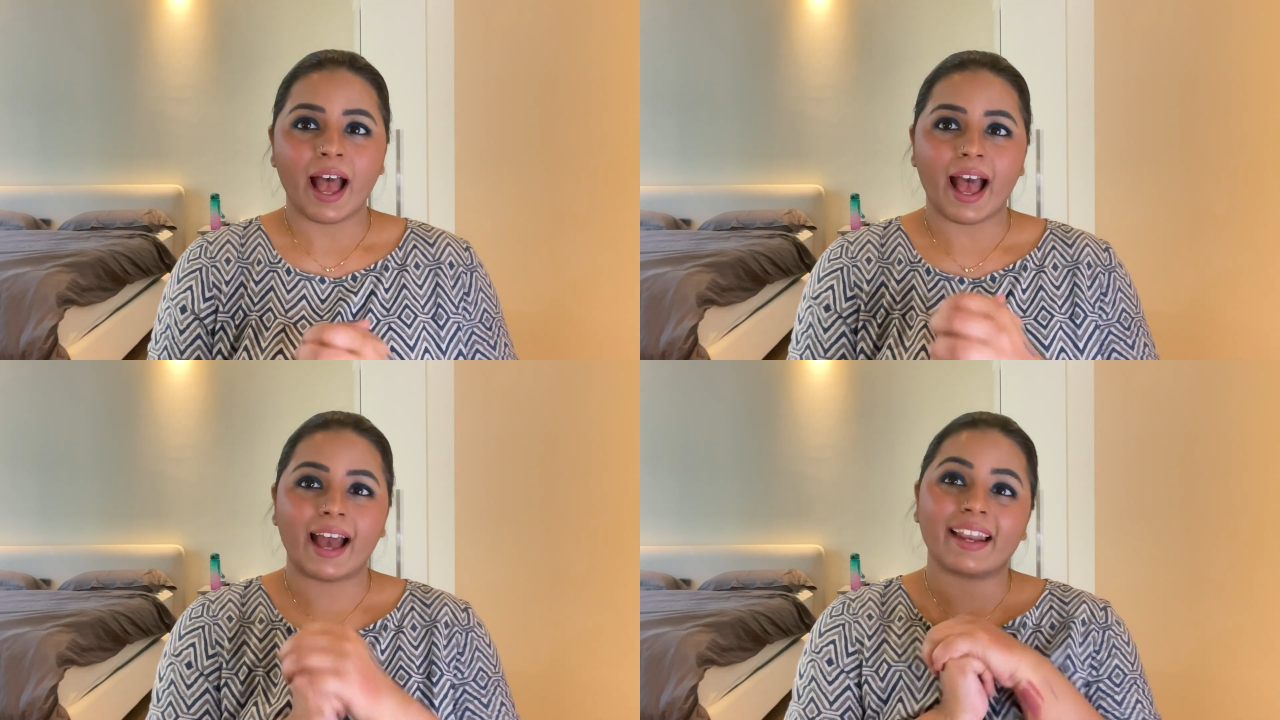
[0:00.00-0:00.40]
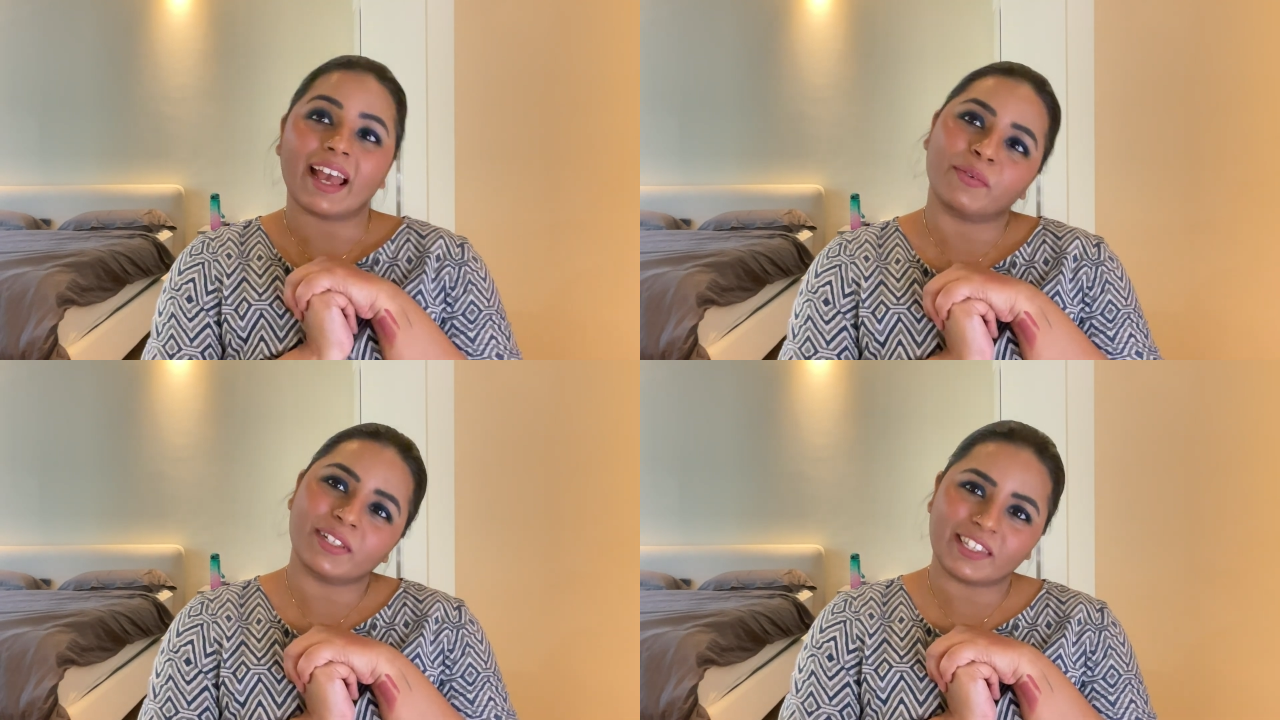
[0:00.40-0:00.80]
and
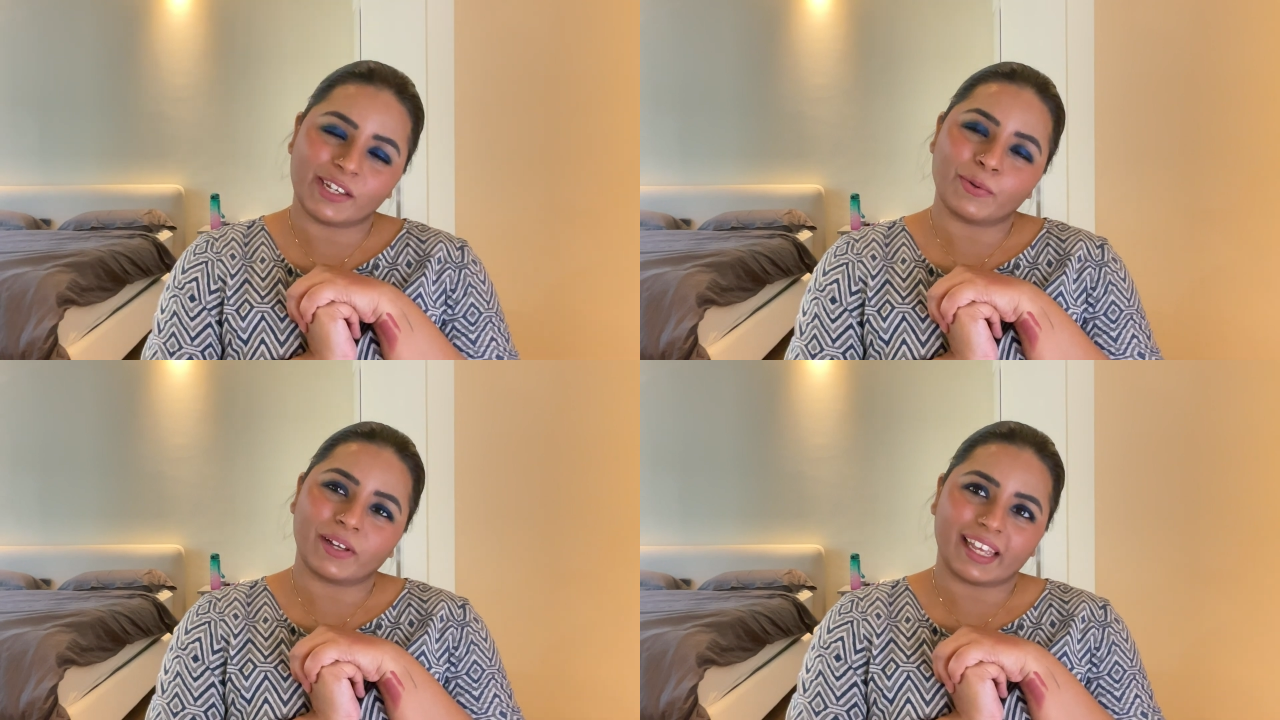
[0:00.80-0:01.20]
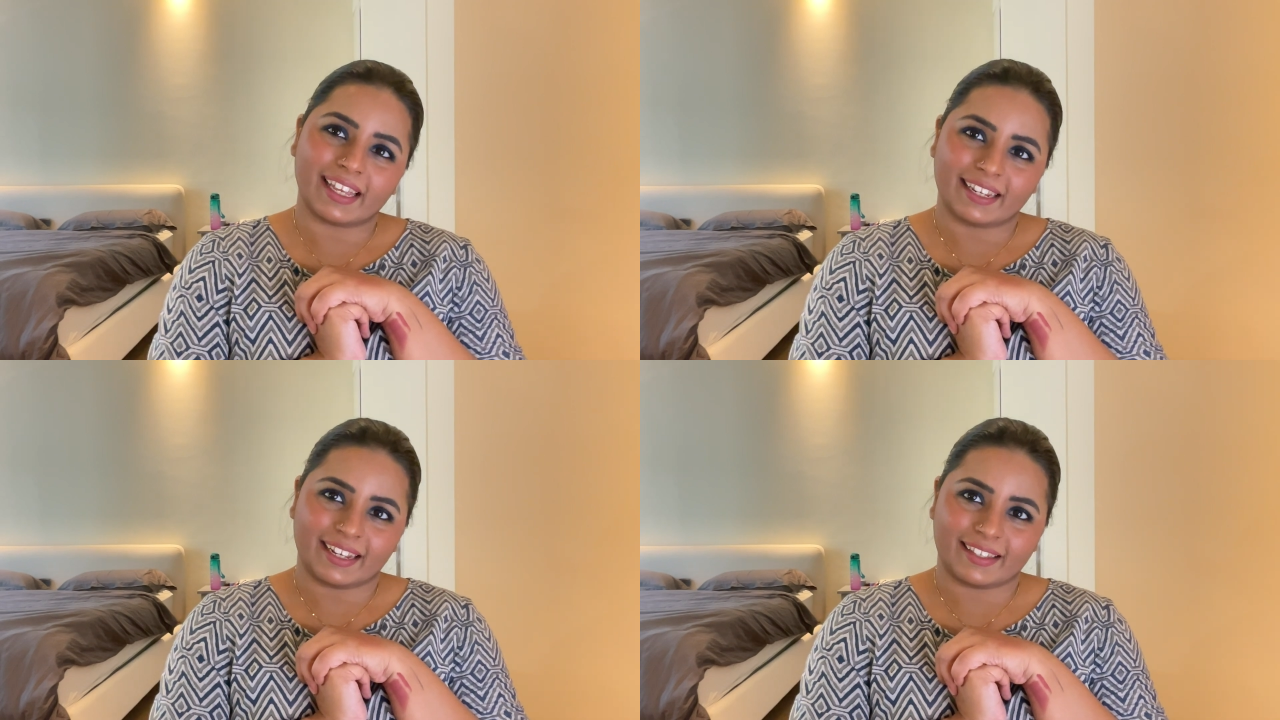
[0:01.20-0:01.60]
I will see you
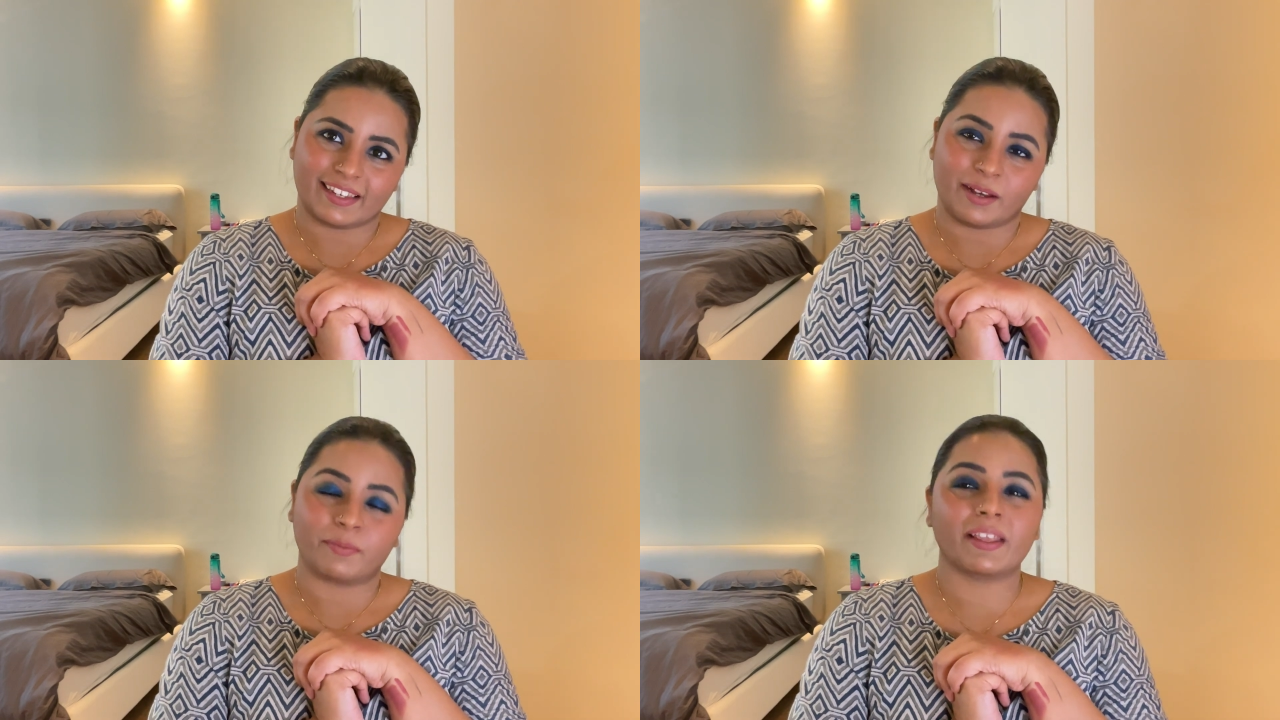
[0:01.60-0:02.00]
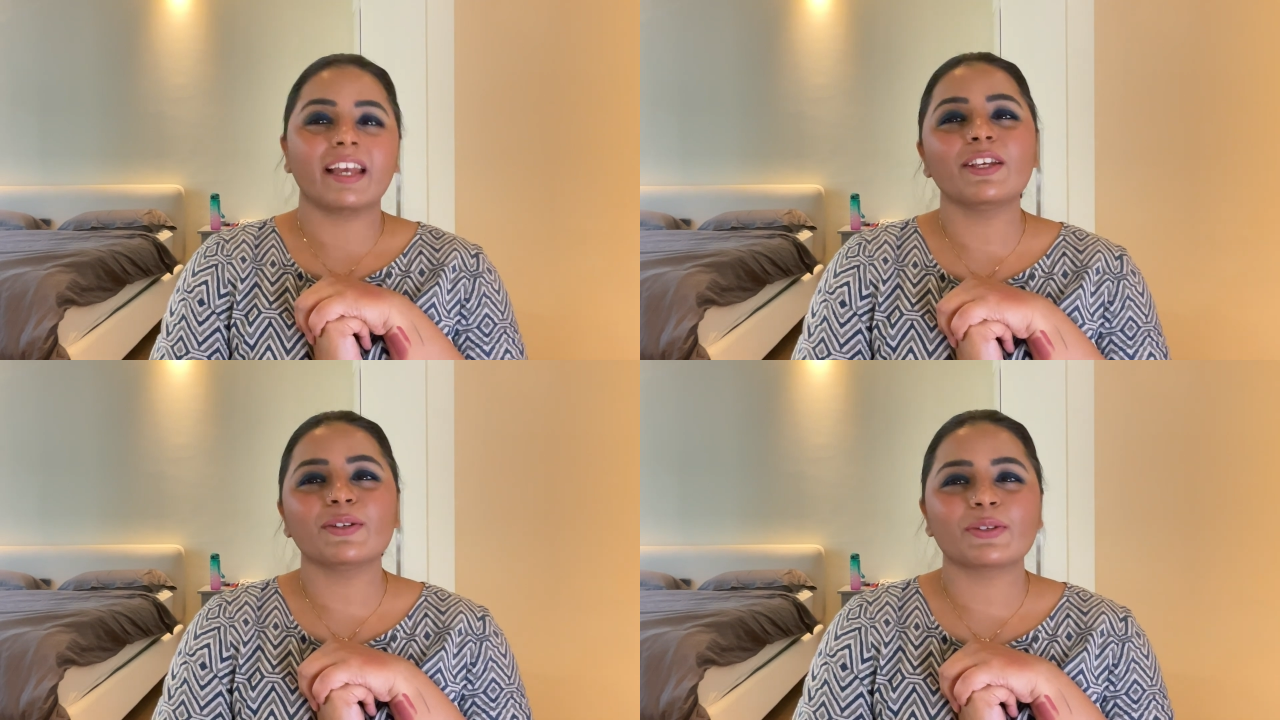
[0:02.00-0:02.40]
again next time.
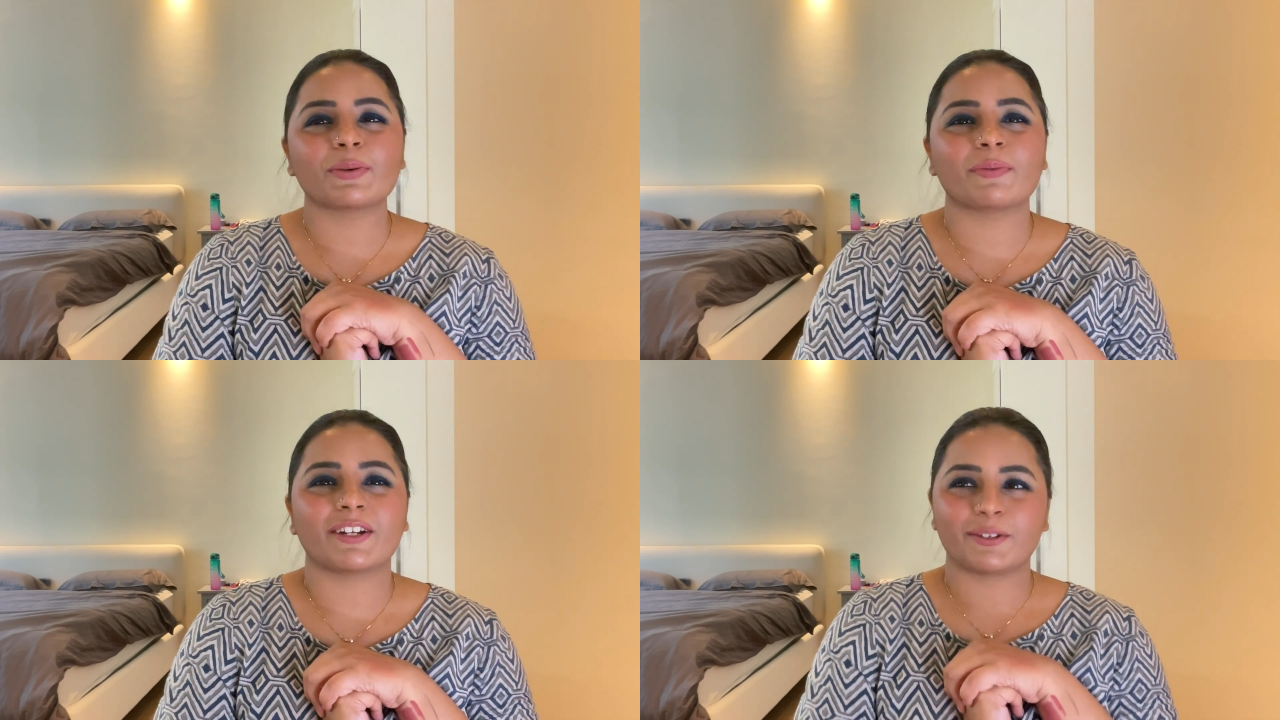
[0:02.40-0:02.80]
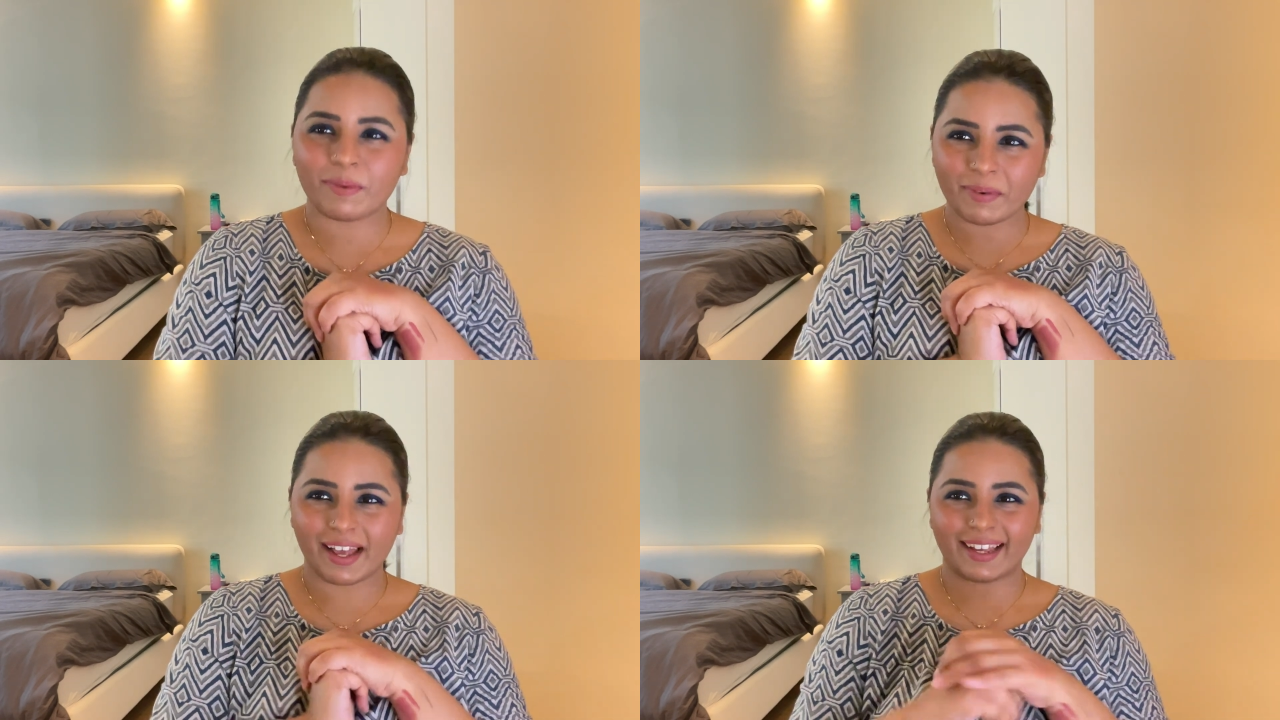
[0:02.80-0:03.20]
Thank you so much.
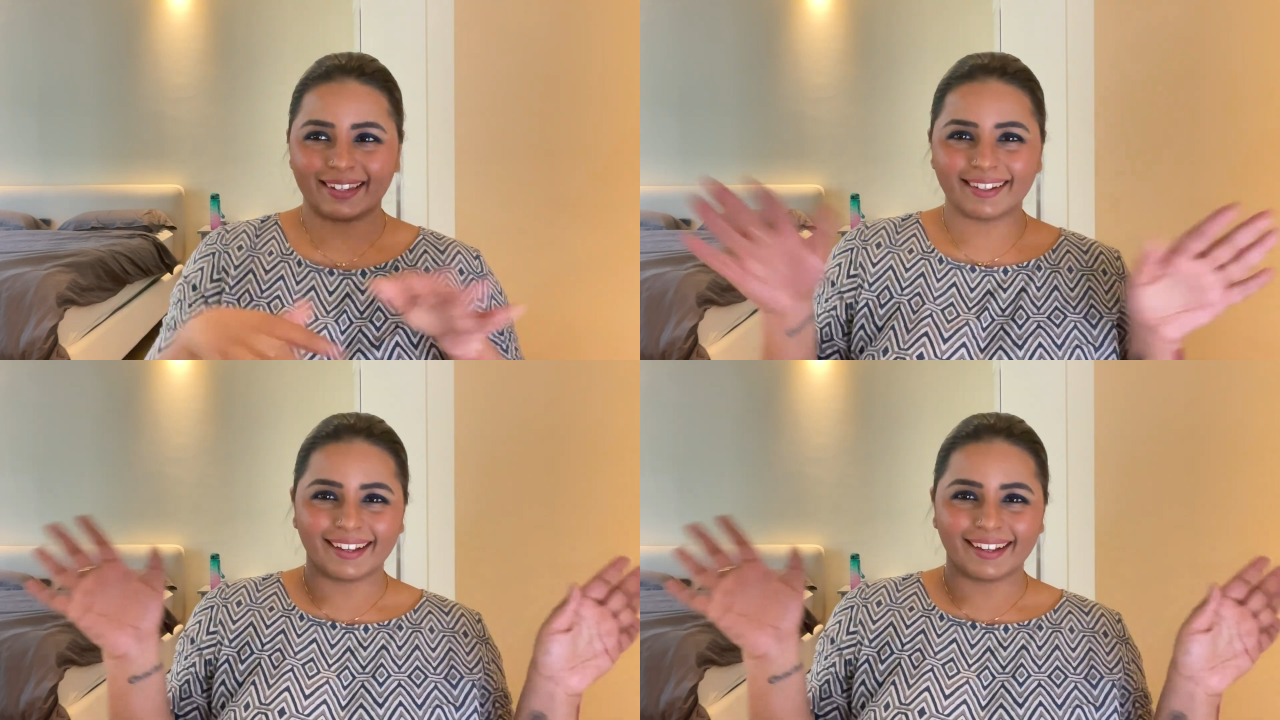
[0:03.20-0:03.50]
Bye-bye.